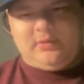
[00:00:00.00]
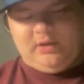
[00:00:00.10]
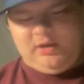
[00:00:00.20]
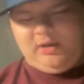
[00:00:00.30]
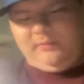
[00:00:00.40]

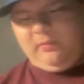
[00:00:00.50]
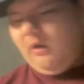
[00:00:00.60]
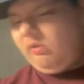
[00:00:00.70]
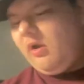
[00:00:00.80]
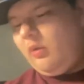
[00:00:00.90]

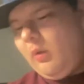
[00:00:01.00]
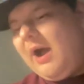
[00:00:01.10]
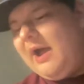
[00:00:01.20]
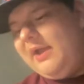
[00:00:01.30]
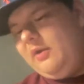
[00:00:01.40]
Long
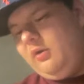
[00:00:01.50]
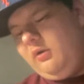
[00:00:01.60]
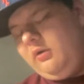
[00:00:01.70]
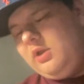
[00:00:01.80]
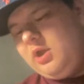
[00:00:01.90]

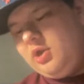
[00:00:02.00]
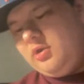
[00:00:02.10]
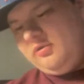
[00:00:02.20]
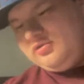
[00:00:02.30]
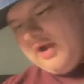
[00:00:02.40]
While,
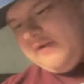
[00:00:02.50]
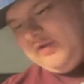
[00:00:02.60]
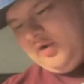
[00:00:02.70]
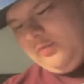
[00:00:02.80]
Who's Driving Your